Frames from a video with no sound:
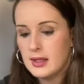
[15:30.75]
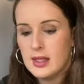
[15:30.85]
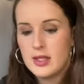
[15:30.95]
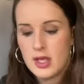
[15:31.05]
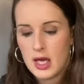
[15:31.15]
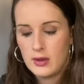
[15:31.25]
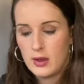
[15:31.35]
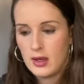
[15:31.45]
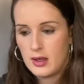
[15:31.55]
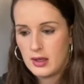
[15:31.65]
So
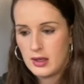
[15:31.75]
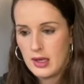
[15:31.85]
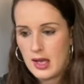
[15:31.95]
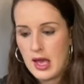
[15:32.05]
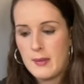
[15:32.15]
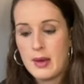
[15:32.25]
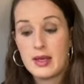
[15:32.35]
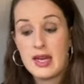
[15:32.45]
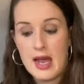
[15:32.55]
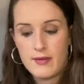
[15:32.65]
I'm going
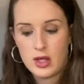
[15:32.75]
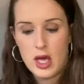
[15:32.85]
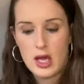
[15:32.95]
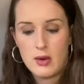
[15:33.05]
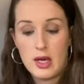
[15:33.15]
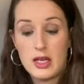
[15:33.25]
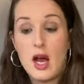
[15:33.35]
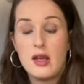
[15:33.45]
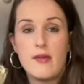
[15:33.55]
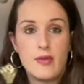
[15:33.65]
to have a go. I
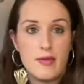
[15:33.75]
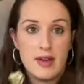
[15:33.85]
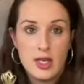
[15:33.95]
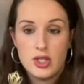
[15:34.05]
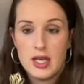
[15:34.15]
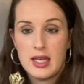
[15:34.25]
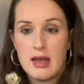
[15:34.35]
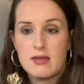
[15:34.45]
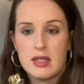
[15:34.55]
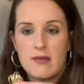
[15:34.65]
love the finish that it
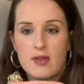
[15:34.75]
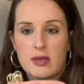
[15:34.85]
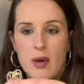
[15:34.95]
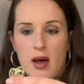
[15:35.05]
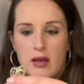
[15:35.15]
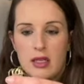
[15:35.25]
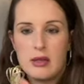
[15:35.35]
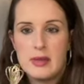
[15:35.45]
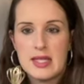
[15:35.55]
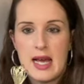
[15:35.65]
gives. I love the sparkle and
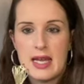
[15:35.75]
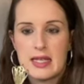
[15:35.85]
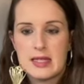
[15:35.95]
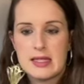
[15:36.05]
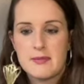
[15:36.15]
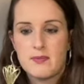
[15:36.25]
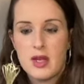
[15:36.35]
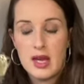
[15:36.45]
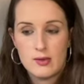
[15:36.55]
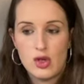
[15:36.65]
the metallics,
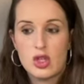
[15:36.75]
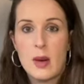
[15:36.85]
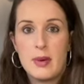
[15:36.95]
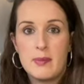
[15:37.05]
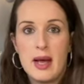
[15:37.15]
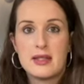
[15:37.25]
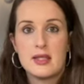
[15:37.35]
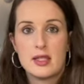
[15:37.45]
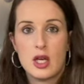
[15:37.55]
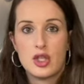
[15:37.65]
and I've got a couple of
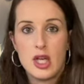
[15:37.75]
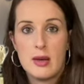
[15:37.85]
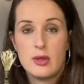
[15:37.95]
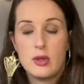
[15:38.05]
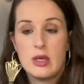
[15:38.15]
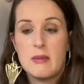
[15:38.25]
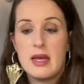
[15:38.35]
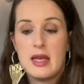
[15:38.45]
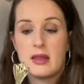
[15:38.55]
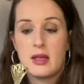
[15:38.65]
patterns that I'll share with you in a
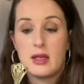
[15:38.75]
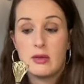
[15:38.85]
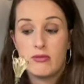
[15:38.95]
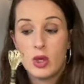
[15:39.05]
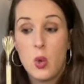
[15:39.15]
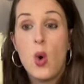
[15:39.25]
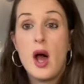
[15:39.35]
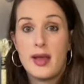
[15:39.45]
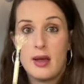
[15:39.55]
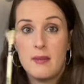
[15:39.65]
minute that
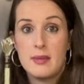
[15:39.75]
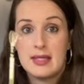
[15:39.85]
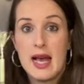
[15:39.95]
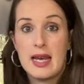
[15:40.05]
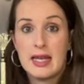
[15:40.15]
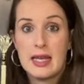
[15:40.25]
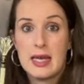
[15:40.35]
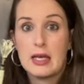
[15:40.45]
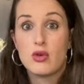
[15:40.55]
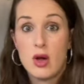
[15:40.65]
require
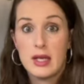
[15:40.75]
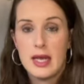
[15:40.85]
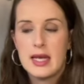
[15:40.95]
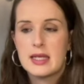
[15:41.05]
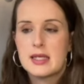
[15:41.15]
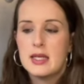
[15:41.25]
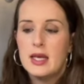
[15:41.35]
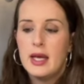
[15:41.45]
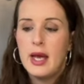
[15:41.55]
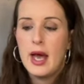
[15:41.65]
metallic-y Crynics,
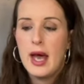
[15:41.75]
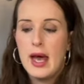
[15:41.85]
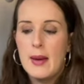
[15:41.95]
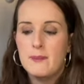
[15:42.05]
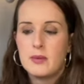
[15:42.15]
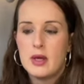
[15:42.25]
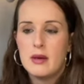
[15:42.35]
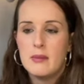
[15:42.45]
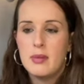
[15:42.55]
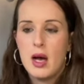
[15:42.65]

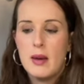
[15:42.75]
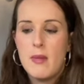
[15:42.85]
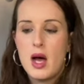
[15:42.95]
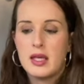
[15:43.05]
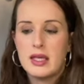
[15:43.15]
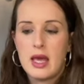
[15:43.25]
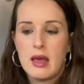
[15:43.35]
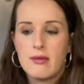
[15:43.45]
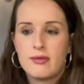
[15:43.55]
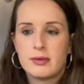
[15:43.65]
but I might
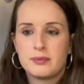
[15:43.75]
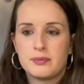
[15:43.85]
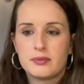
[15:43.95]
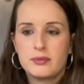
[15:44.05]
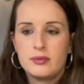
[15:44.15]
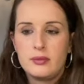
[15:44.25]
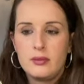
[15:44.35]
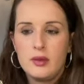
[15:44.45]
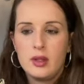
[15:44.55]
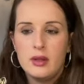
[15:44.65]
give
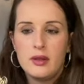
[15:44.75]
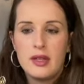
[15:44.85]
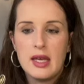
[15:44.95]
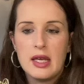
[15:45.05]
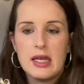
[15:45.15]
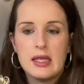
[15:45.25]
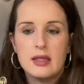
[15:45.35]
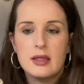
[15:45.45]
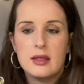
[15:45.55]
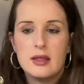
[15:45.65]
the
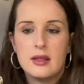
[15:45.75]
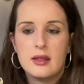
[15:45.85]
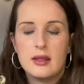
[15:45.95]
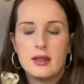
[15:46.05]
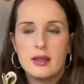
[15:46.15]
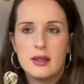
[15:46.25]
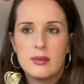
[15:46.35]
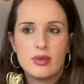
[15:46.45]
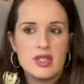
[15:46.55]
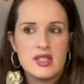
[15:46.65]

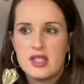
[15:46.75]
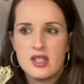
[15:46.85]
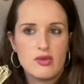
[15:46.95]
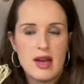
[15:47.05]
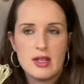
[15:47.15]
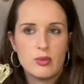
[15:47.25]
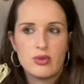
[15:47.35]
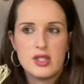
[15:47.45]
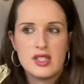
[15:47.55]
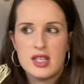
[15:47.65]
Princess thread or
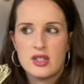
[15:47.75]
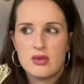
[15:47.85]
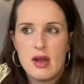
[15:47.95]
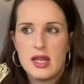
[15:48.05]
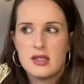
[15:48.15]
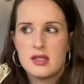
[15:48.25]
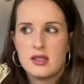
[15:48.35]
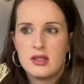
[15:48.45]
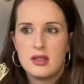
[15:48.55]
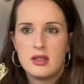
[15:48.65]
Princess thread
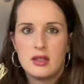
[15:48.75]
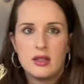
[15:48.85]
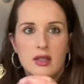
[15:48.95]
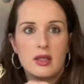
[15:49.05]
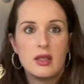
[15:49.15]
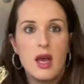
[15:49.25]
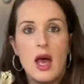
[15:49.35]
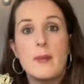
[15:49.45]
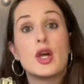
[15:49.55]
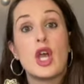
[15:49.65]

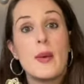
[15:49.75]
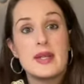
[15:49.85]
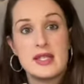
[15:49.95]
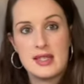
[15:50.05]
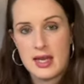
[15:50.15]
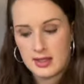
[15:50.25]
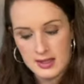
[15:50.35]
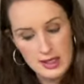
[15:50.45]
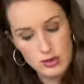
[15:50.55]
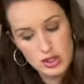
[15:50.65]
a go instead, because
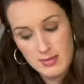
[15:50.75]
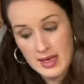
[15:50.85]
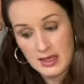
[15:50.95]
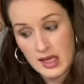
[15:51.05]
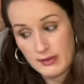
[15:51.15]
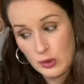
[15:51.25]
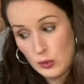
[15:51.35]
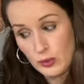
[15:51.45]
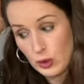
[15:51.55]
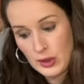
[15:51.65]
that'll just make life an
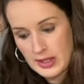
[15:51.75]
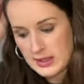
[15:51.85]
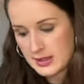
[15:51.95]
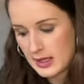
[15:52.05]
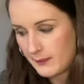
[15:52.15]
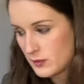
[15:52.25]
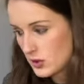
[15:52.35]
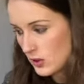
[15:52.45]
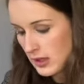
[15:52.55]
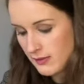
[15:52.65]
awful lot easier. So
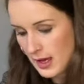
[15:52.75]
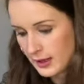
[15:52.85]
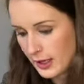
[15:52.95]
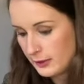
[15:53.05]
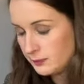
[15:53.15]
I'll give that a go.